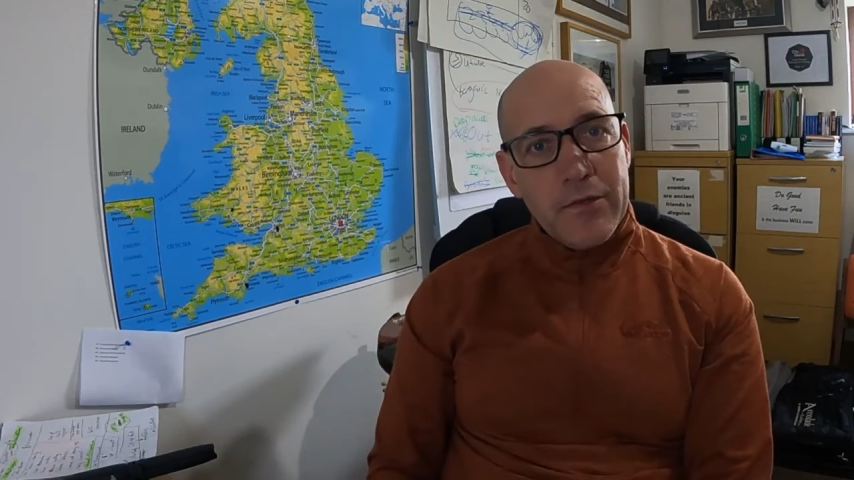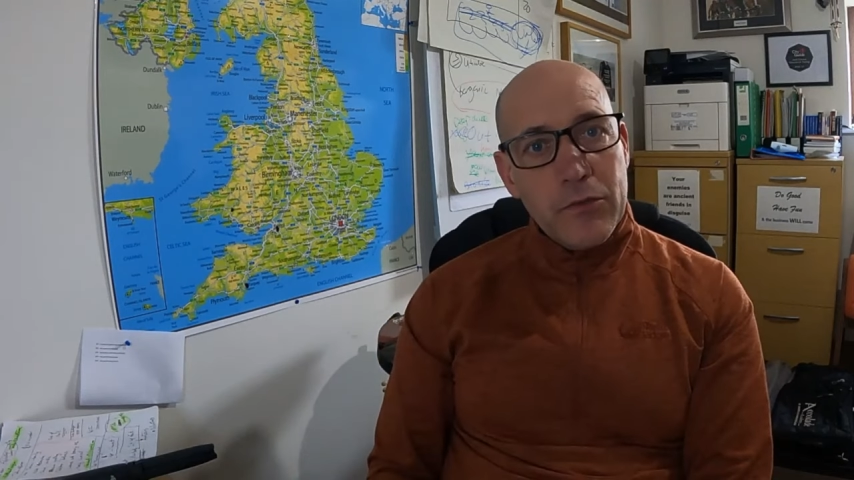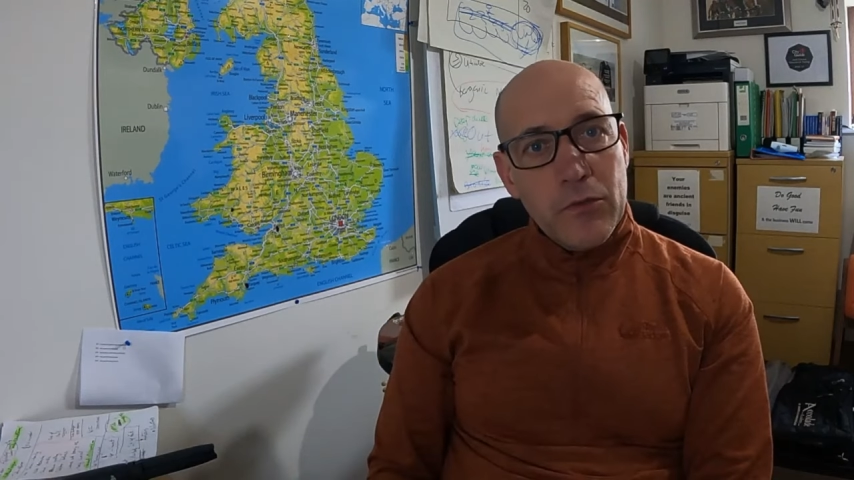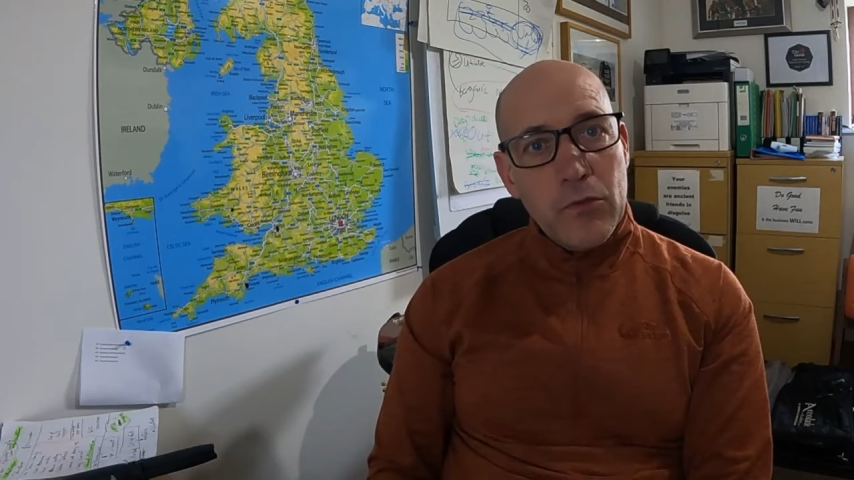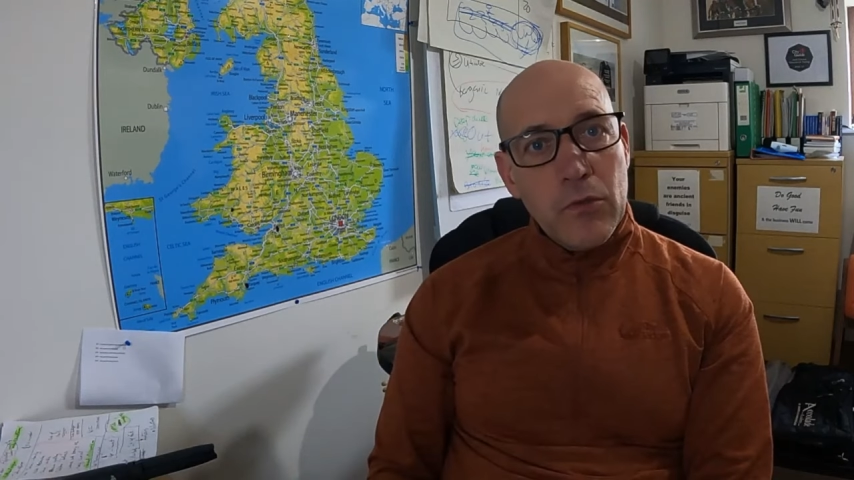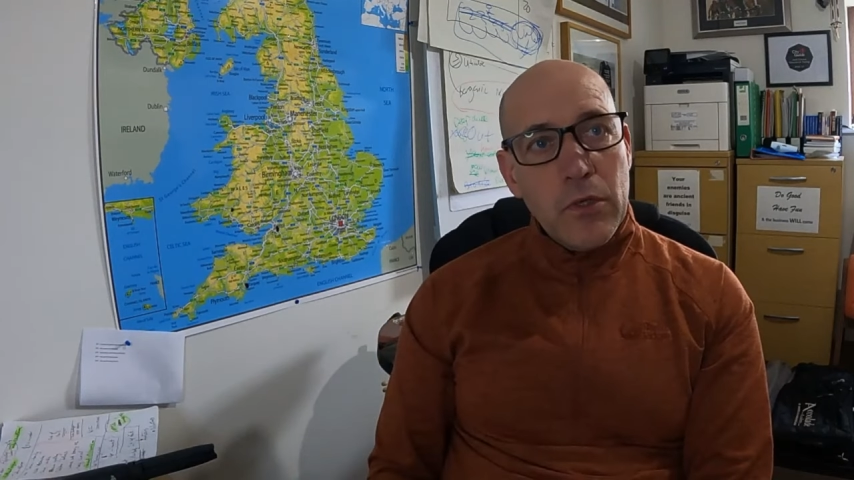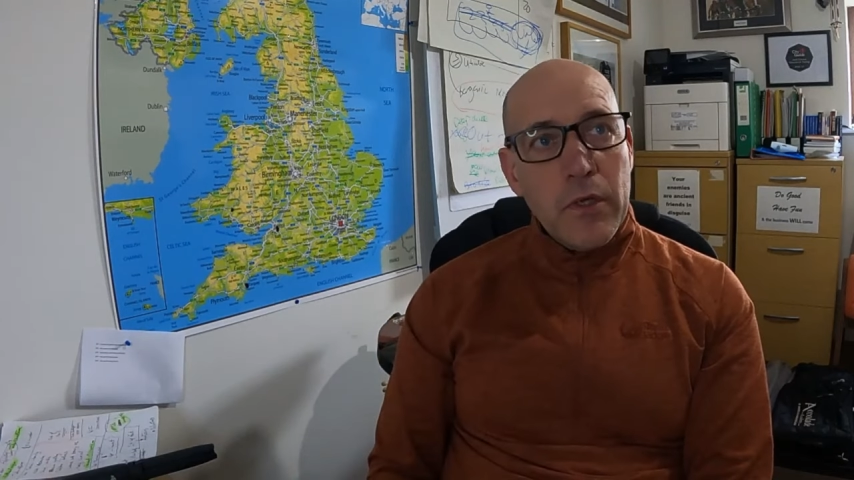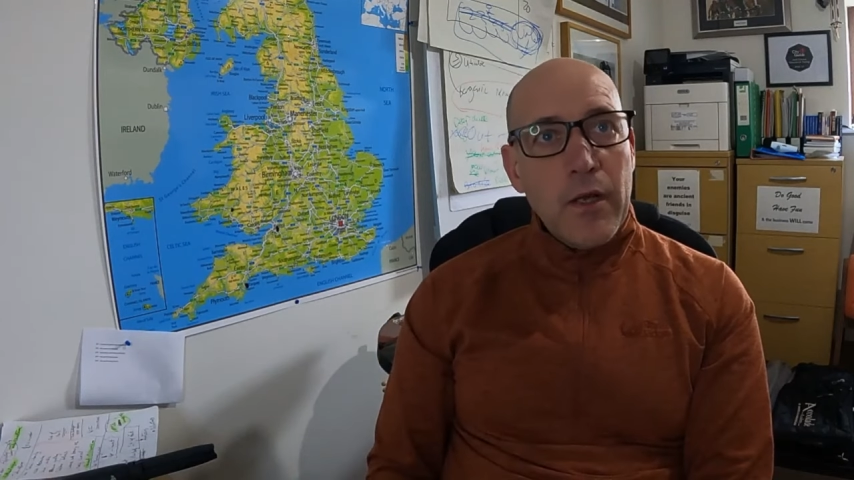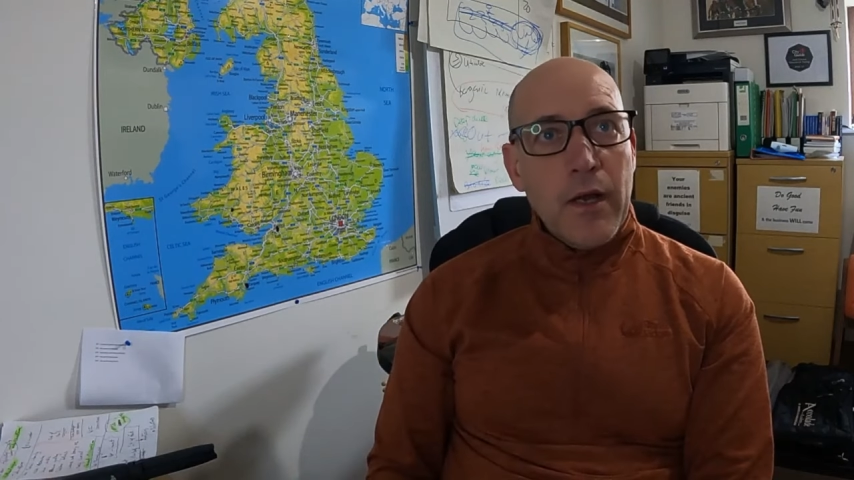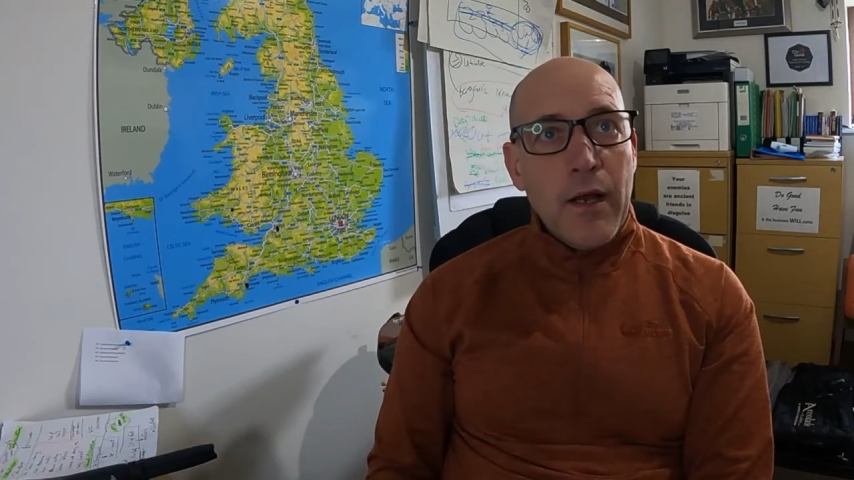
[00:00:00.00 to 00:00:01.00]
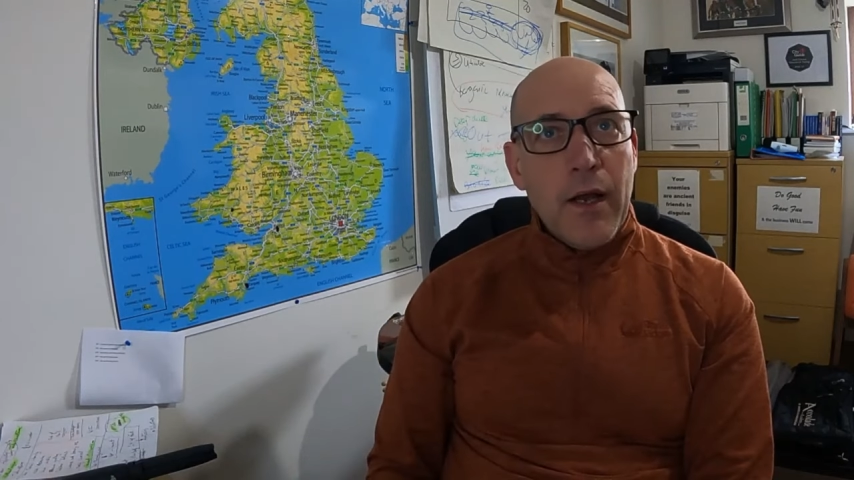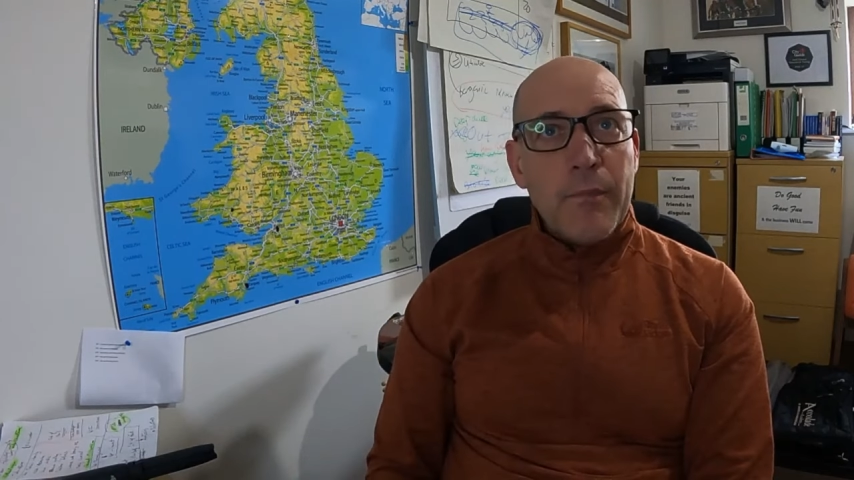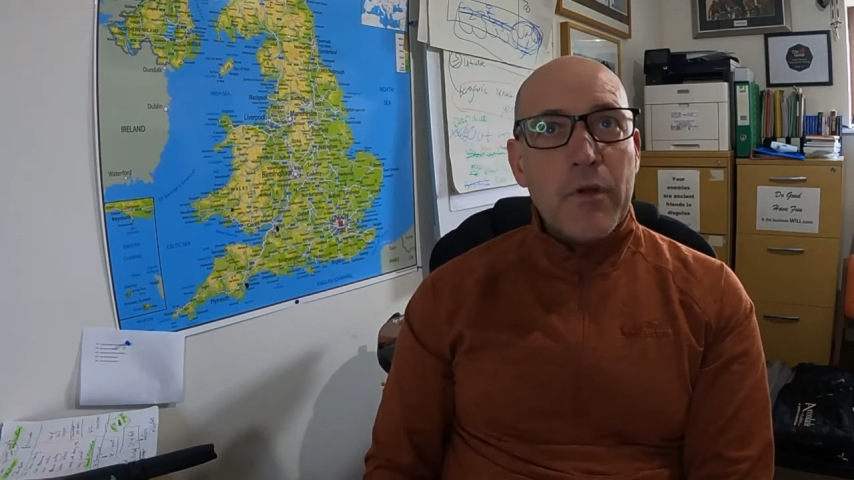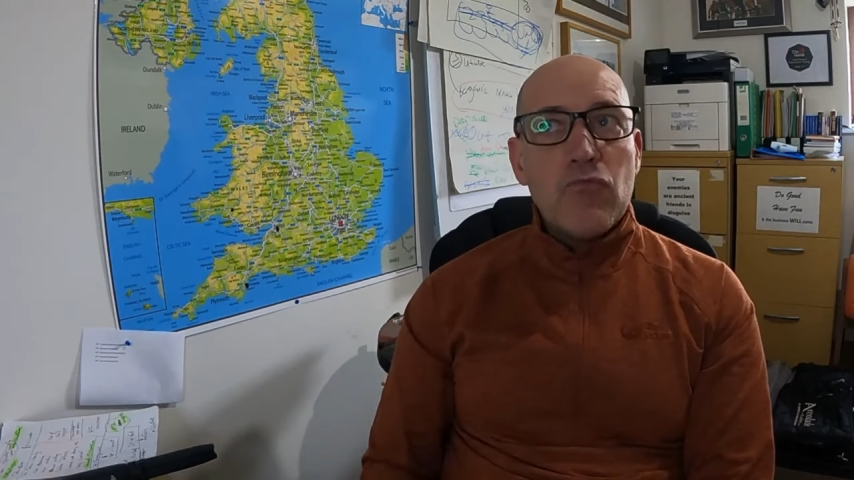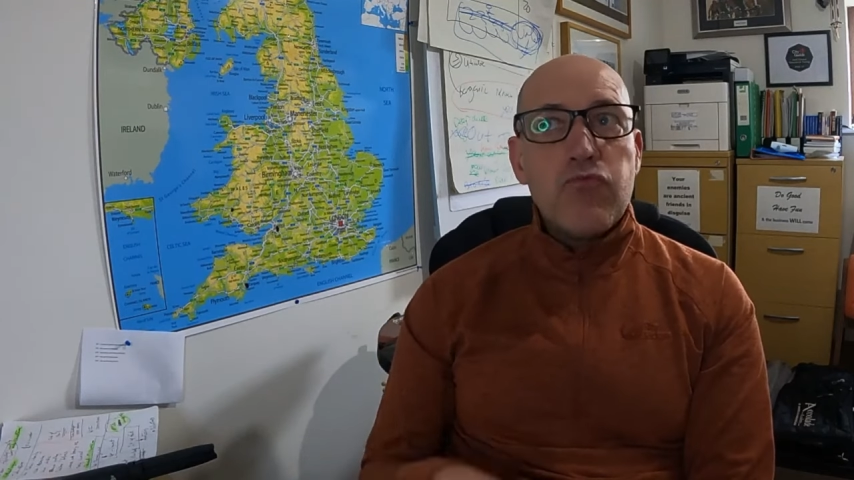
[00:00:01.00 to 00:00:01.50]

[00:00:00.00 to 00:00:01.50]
to um,